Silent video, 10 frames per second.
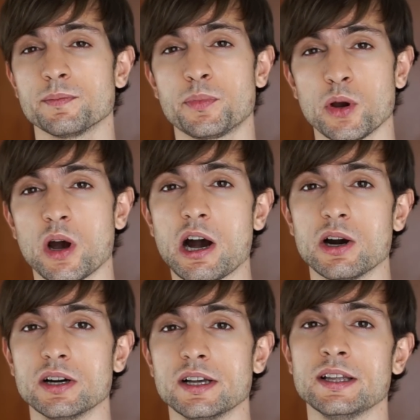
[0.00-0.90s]
per
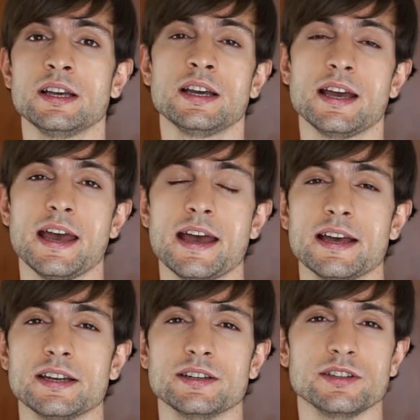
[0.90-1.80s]
hour,
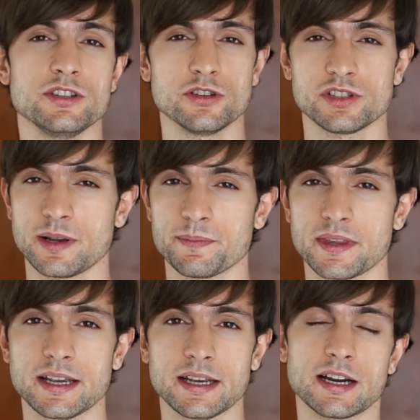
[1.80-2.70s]
and
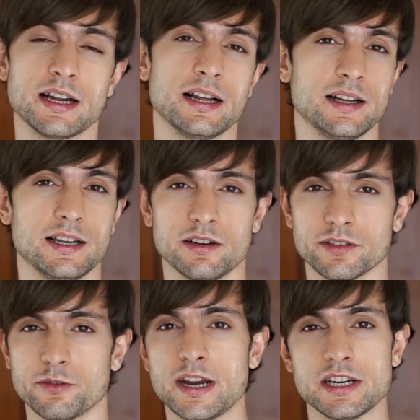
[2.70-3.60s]
something along
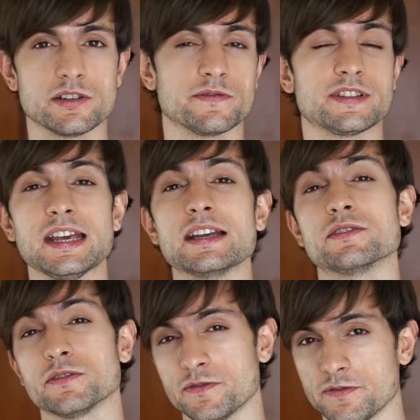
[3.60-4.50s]
the range of
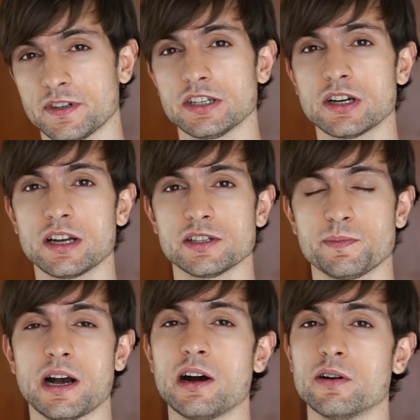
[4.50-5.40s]
$10 to $15
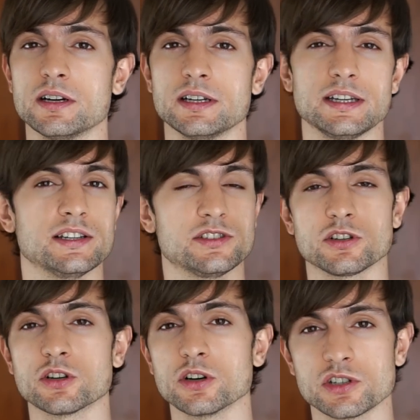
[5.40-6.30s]
per hour. It is
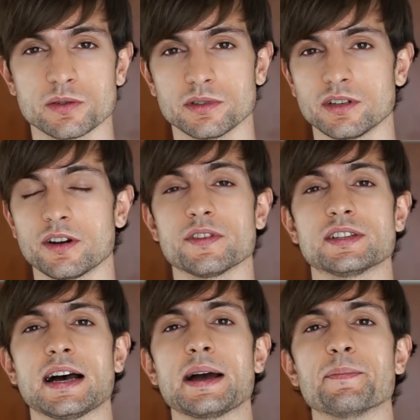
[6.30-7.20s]
negotiable a lot of the
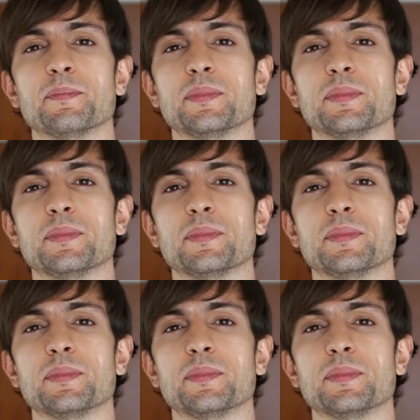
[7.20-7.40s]
time,